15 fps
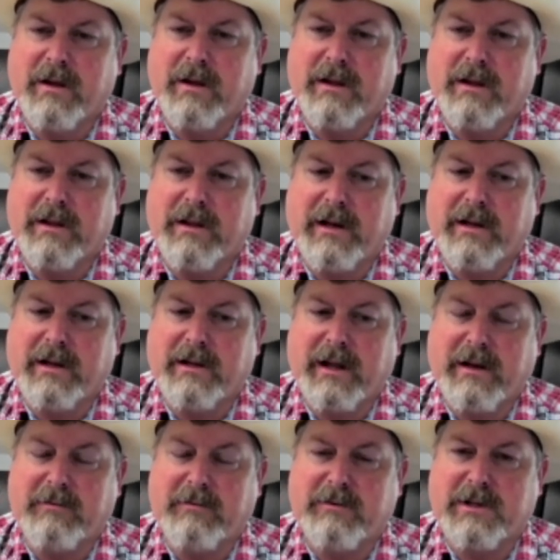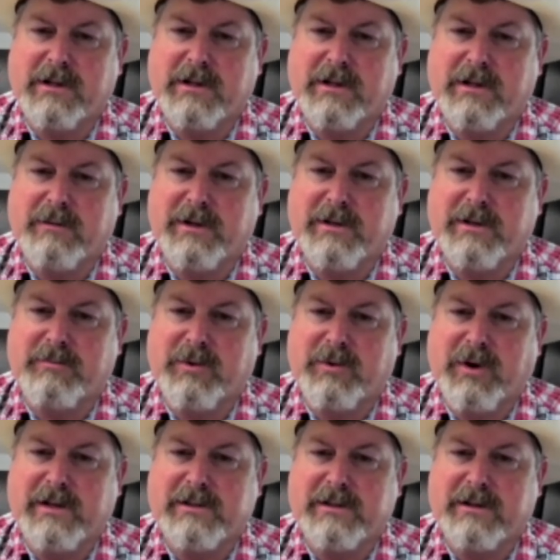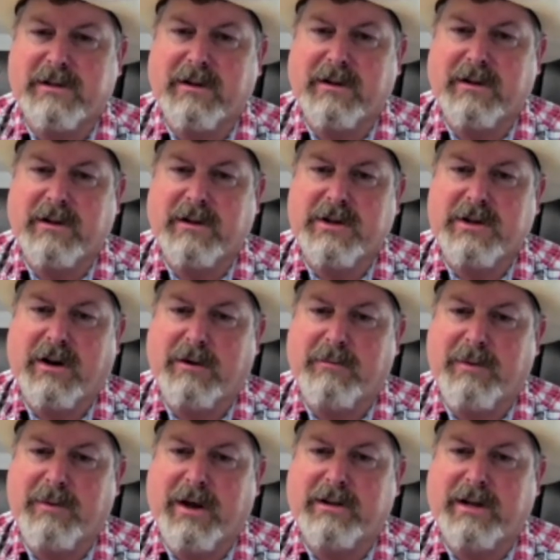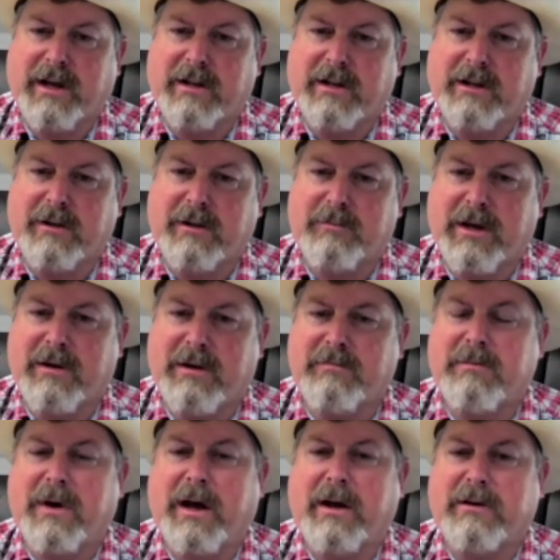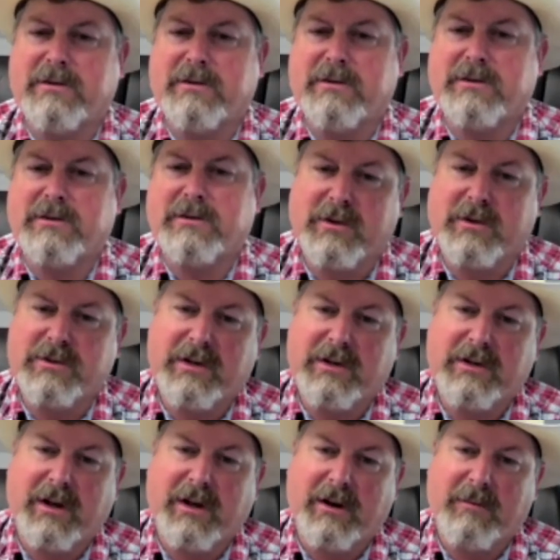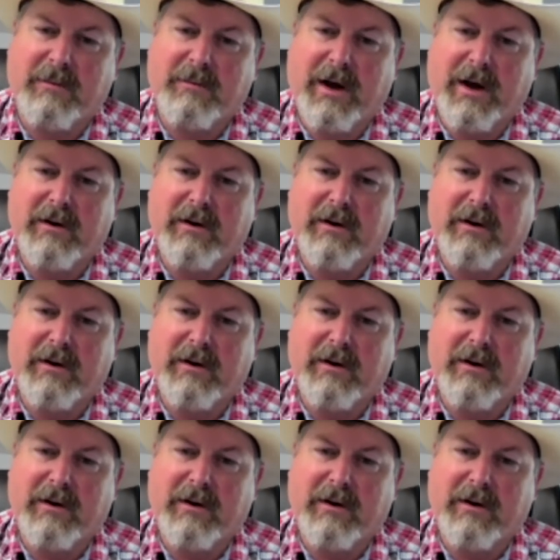And that was a little bit surprising. I'll let you talk about that a little bit. I also want you to talk about